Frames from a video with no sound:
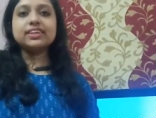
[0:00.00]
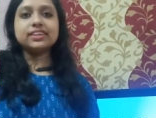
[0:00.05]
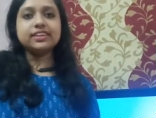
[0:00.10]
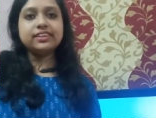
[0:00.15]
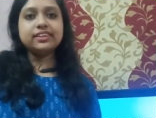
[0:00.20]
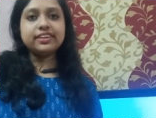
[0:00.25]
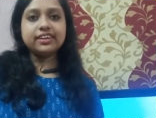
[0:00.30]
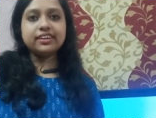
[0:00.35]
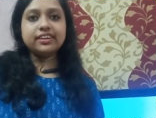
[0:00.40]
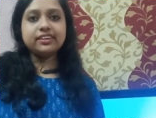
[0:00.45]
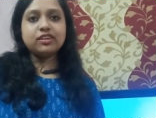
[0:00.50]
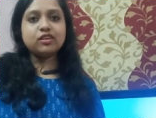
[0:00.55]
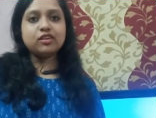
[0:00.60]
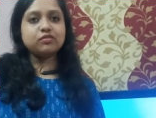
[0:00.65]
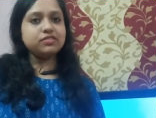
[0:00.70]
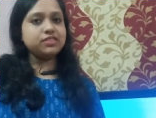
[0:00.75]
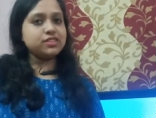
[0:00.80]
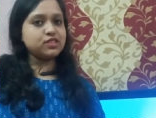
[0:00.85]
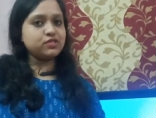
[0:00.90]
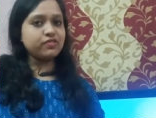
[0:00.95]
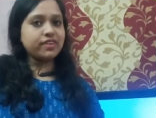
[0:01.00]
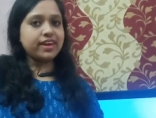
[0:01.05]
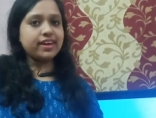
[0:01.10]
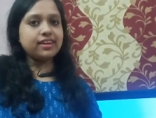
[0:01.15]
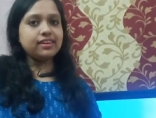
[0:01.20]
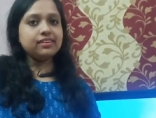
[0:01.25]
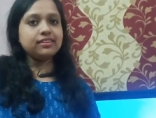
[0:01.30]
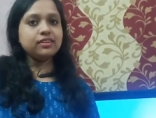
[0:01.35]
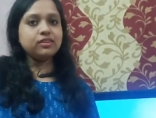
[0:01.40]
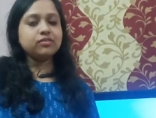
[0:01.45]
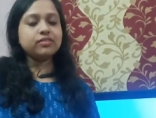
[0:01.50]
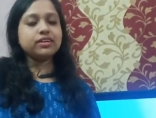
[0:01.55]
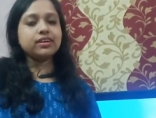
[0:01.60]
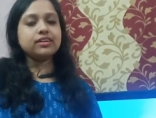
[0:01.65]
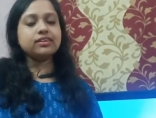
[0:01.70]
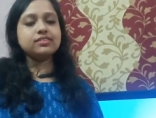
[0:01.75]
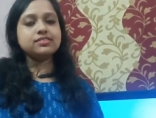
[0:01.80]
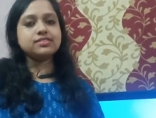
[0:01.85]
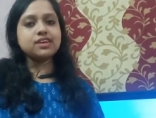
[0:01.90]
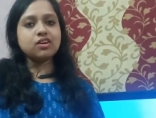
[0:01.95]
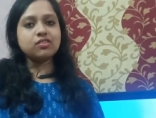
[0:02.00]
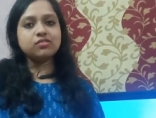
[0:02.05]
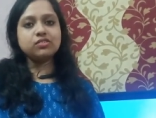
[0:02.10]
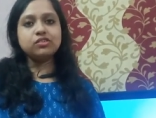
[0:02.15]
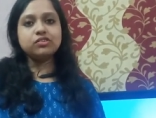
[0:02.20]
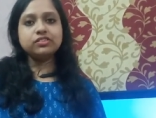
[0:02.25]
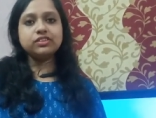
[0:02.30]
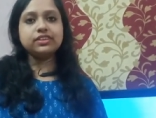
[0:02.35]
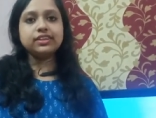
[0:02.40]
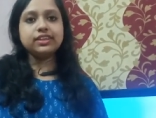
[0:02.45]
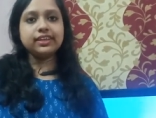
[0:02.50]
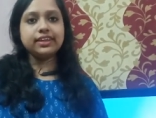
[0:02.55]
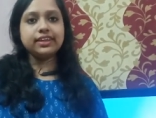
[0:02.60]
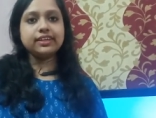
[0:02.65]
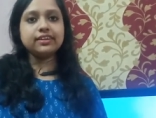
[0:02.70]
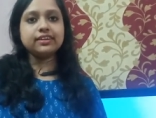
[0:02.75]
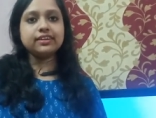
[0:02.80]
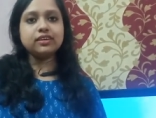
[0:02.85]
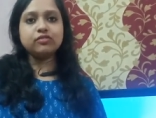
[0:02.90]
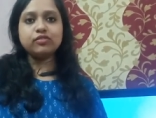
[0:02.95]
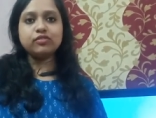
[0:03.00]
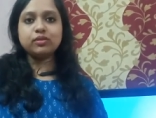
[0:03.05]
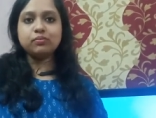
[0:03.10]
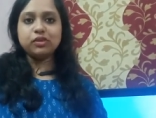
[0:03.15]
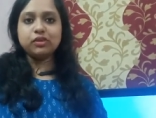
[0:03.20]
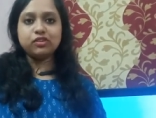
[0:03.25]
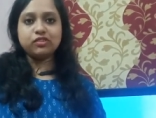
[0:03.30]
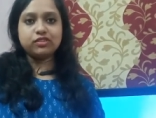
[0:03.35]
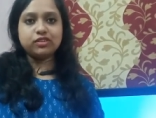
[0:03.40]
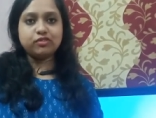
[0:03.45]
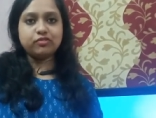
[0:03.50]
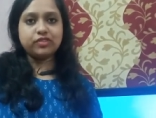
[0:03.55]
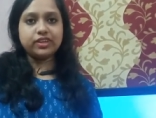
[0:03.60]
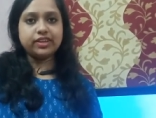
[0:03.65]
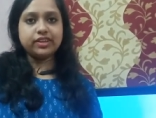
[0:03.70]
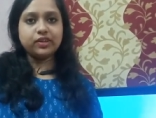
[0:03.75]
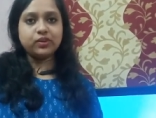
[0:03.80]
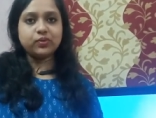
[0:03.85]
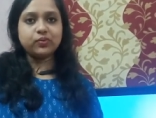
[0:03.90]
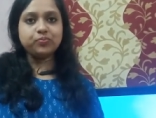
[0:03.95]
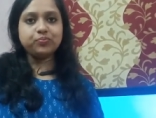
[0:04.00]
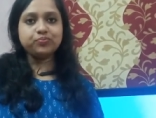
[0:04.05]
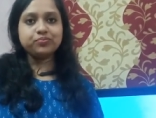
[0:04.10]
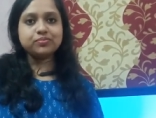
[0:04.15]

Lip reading: content of this file, you can download the link given below the video.